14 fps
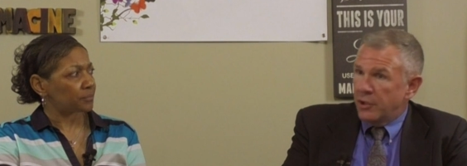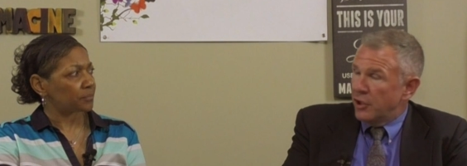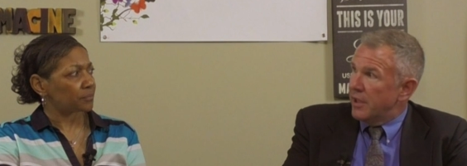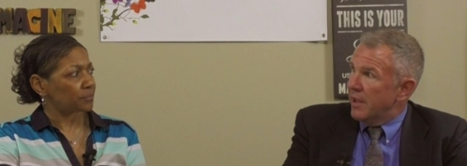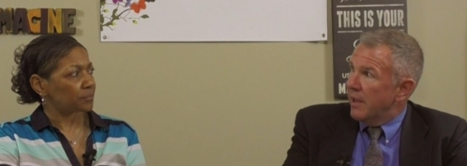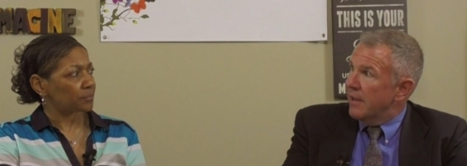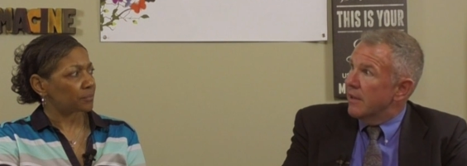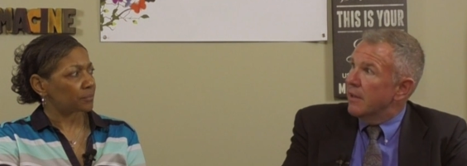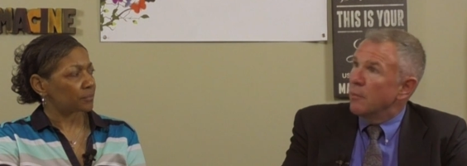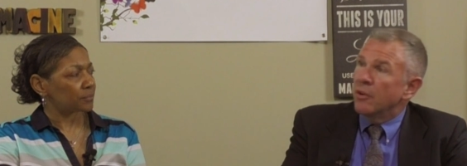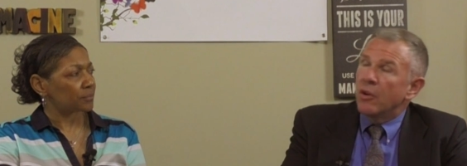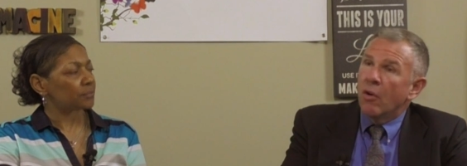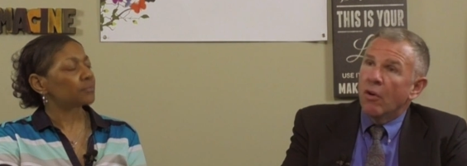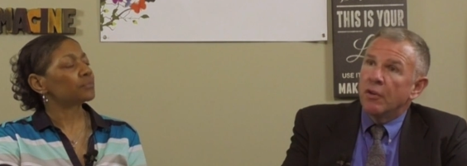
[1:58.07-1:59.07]
Speaker 1: educated in
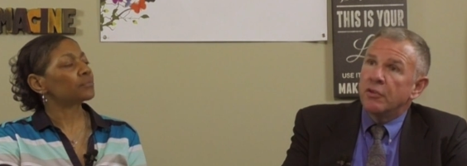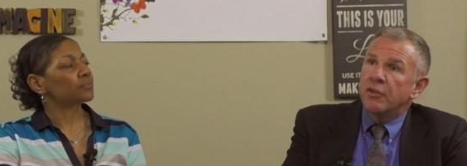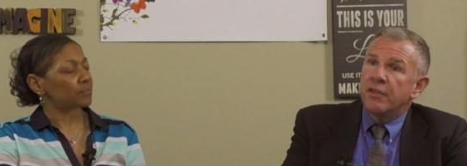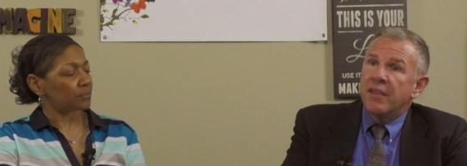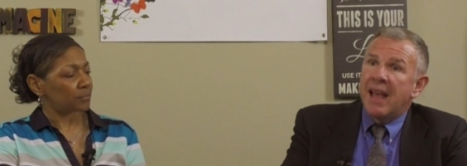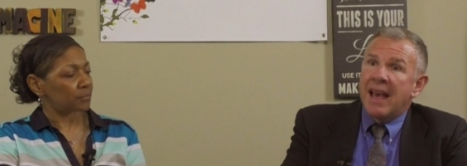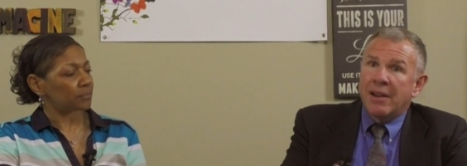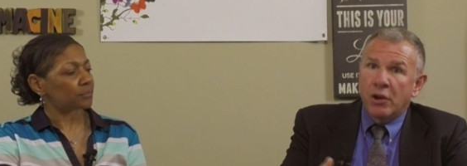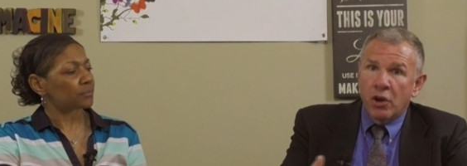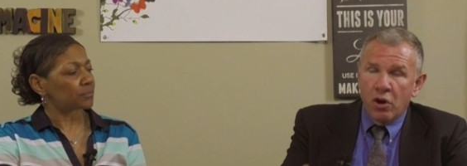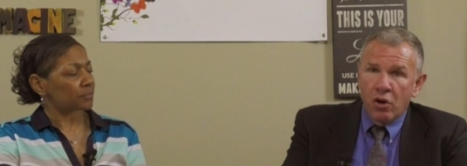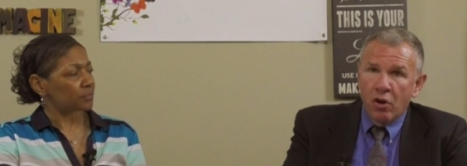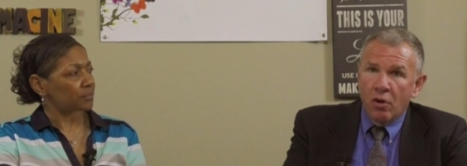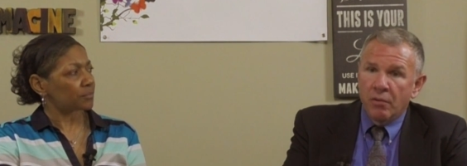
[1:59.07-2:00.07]
regard to that
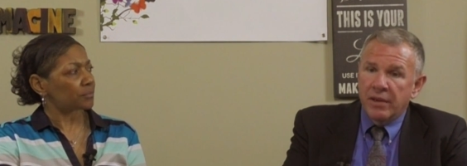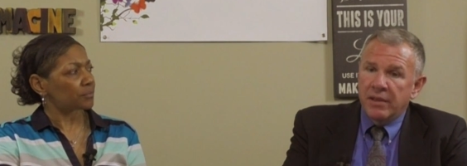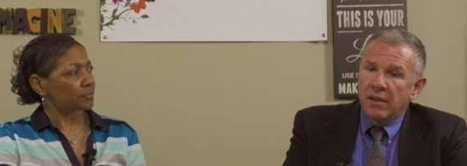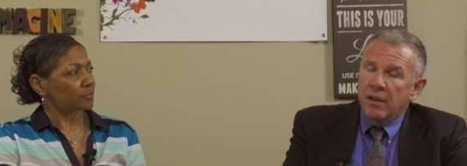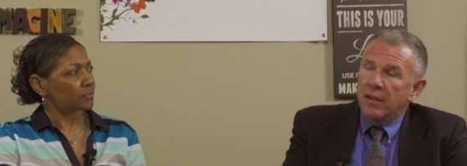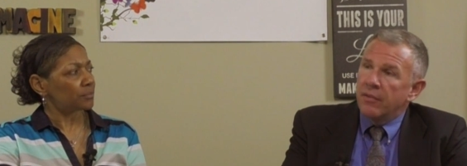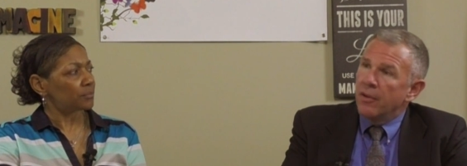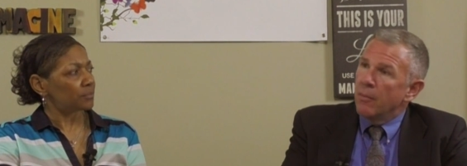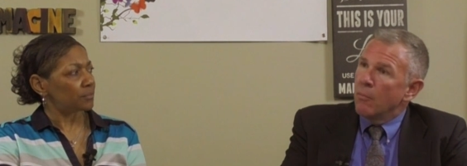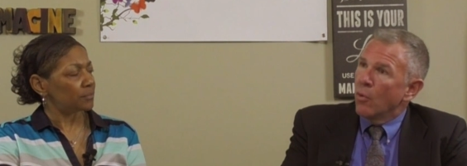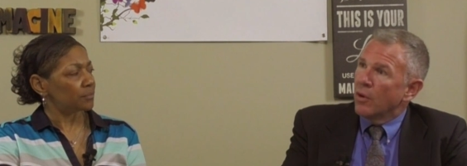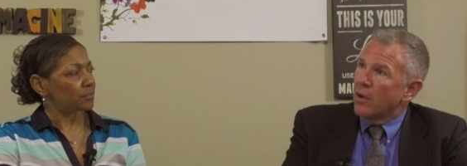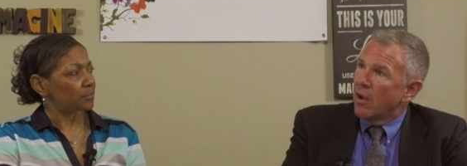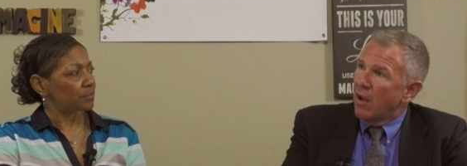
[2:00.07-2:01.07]
occurring. They're
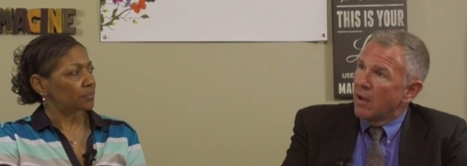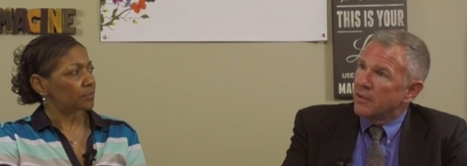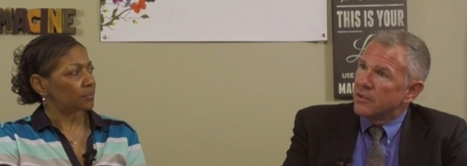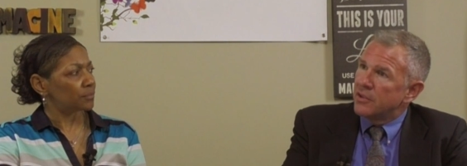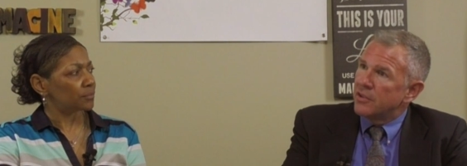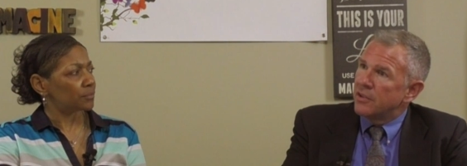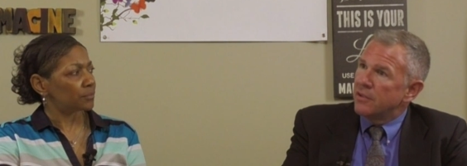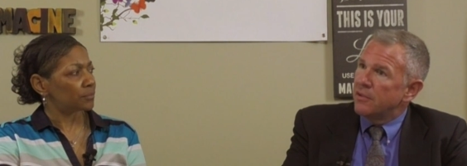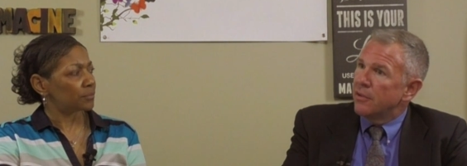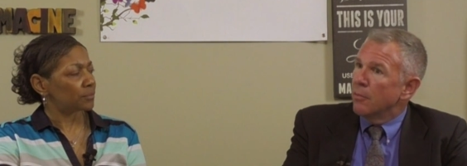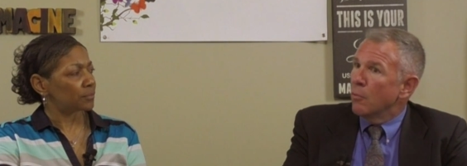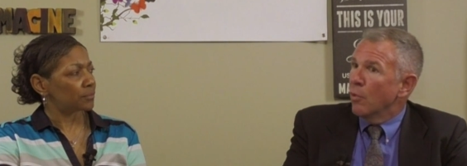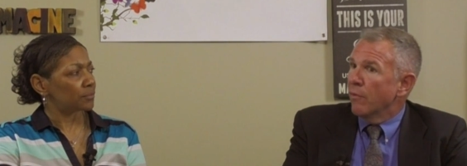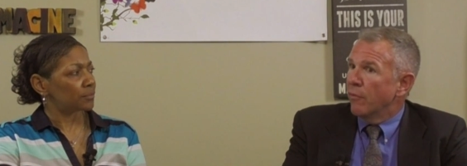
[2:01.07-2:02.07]
more cognizant,
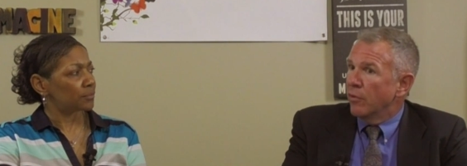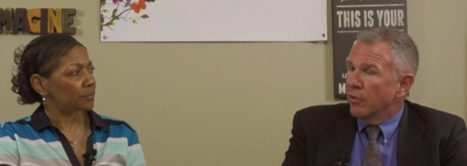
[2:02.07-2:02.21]
they're more